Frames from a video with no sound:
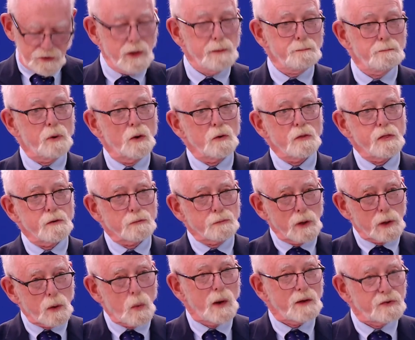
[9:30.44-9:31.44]
in both the
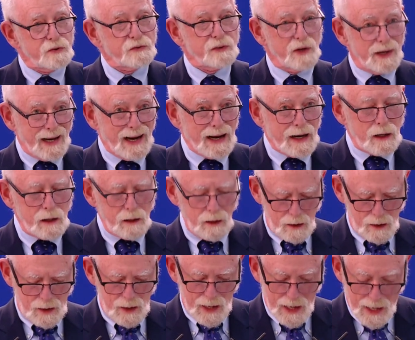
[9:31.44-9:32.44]
requesting
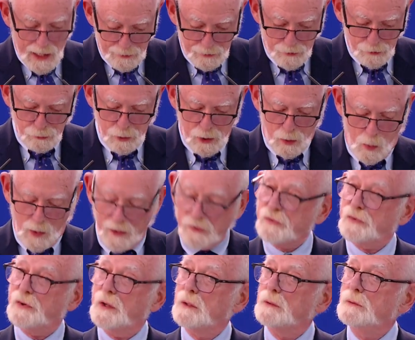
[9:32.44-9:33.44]
and the
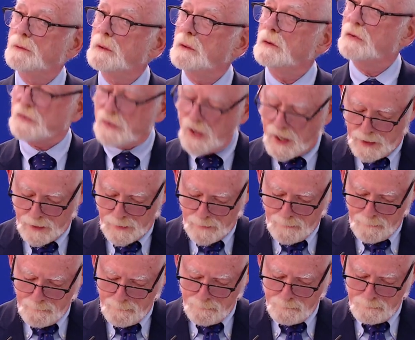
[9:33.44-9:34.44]
requested state.
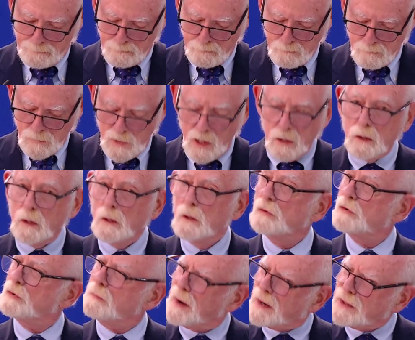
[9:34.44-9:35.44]

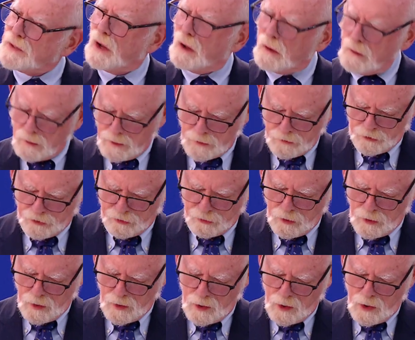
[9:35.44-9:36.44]
To my knowledge,
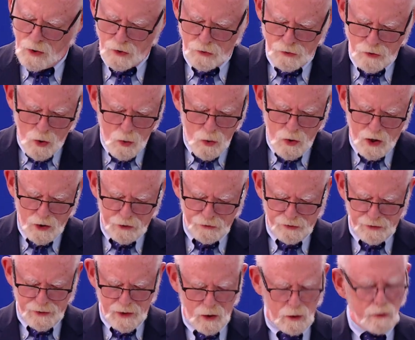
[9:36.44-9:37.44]
no
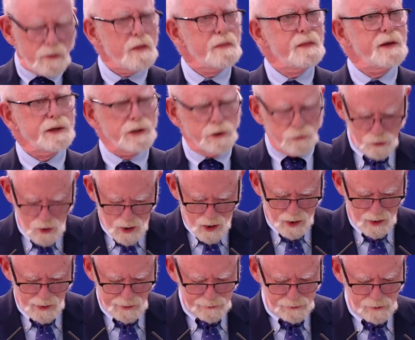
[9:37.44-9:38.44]
country other than
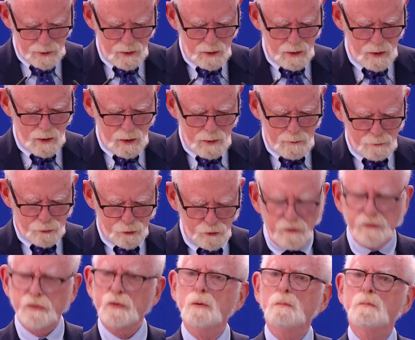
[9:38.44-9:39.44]
Iran
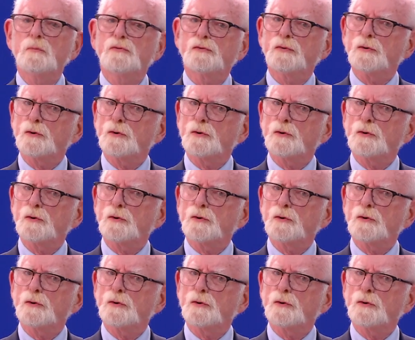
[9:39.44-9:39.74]
presumes to